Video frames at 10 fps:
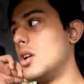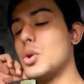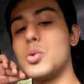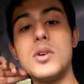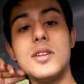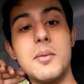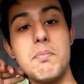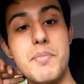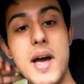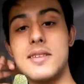So it's one of the
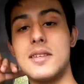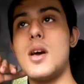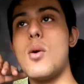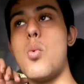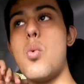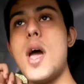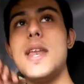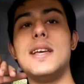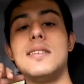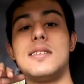best
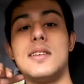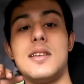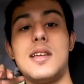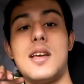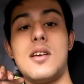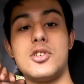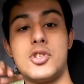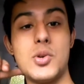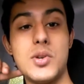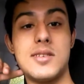weddings
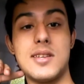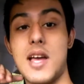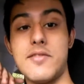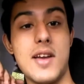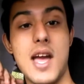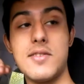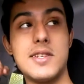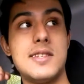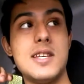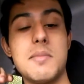shoots I've
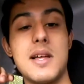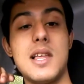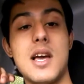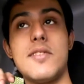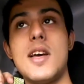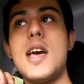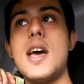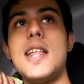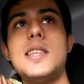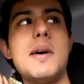ever seen in my life.
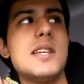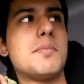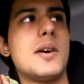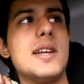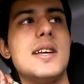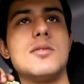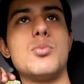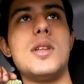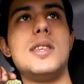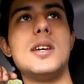And the best part is,
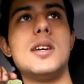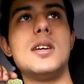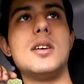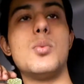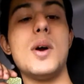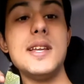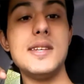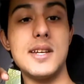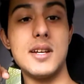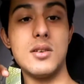when the wedding
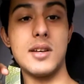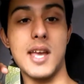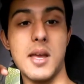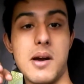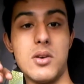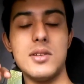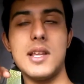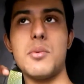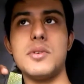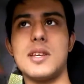dinner came out,
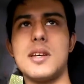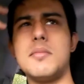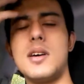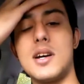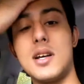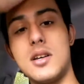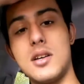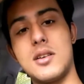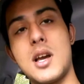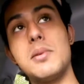that was a
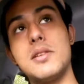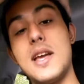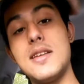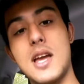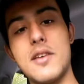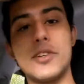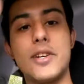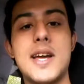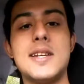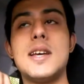couple of days after
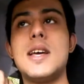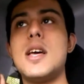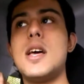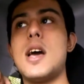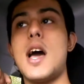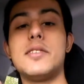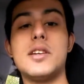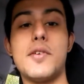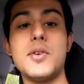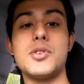that, after
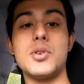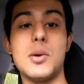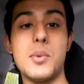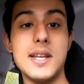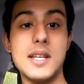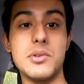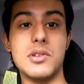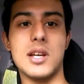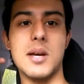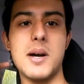the photo shoot, the wedding day was
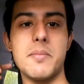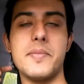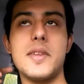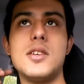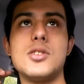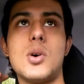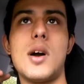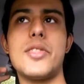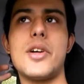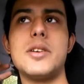going to come up. So
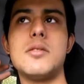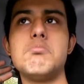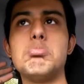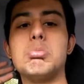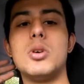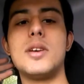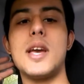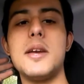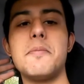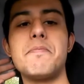I thought,
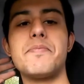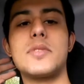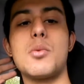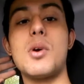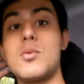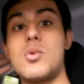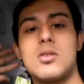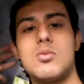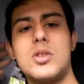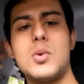okay,
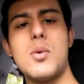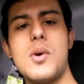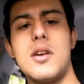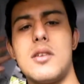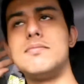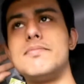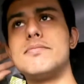what do I wear?